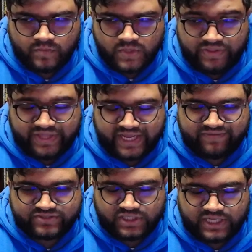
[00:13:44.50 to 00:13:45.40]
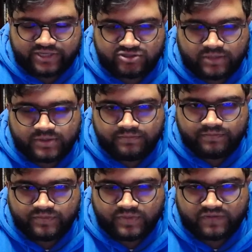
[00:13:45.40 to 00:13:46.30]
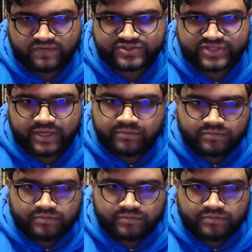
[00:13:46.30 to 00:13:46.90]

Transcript: They gave us a lot of trouble that first game.